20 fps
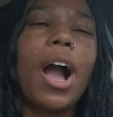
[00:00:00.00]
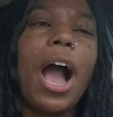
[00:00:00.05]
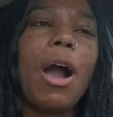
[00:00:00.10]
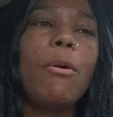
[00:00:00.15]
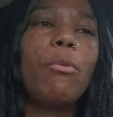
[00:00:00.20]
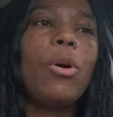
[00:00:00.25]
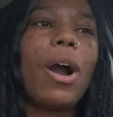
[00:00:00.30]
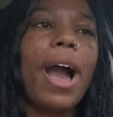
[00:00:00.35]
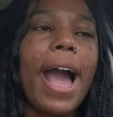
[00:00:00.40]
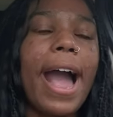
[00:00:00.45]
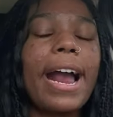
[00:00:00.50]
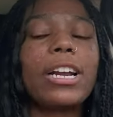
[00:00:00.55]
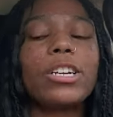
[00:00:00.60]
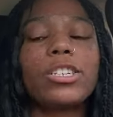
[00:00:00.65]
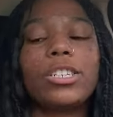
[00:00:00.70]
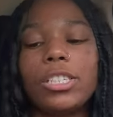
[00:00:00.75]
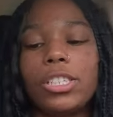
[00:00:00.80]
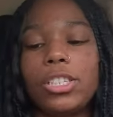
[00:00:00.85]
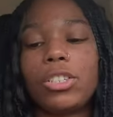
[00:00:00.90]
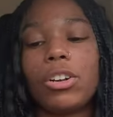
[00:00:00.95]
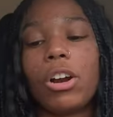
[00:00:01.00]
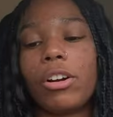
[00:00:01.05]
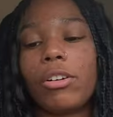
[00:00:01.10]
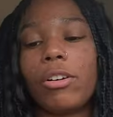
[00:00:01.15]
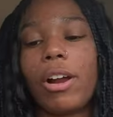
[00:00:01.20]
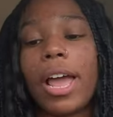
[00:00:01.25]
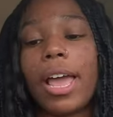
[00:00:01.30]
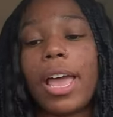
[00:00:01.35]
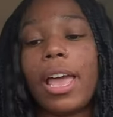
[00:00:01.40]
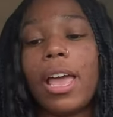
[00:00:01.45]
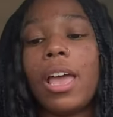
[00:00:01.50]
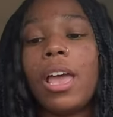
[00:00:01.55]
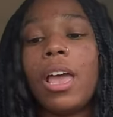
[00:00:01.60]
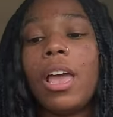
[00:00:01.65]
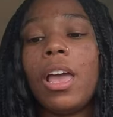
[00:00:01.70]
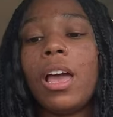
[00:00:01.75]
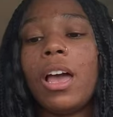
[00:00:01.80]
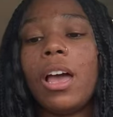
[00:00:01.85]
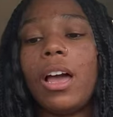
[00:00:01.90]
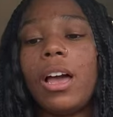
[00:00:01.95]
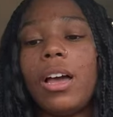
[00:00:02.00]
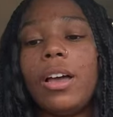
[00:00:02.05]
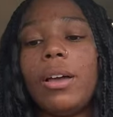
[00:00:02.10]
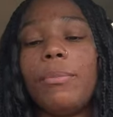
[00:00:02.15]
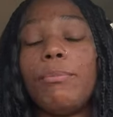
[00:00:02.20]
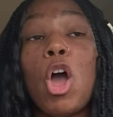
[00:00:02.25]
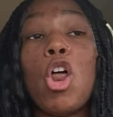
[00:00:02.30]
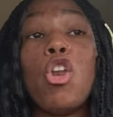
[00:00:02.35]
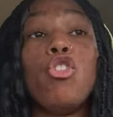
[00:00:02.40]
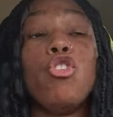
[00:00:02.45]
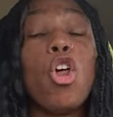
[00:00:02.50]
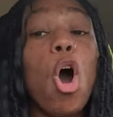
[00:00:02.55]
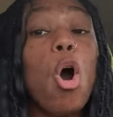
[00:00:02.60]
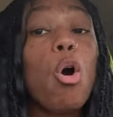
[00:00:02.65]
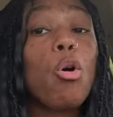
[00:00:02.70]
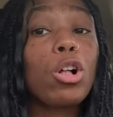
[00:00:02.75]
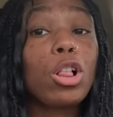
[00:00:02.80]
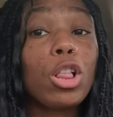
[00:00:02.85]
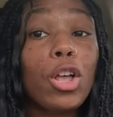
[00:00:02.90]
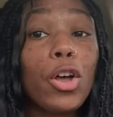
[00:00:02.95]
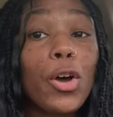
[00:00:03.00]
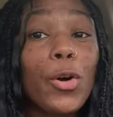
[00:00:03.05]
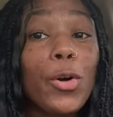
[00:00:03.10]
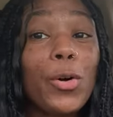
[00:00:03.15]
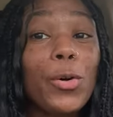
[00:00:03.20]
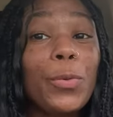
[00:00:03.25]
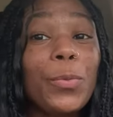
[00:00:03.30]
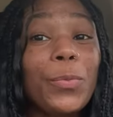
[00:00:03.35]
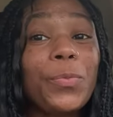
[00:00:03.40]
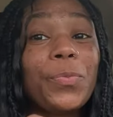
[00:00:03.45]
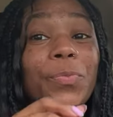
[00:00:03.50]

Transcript: I will actually start a riot. No clue.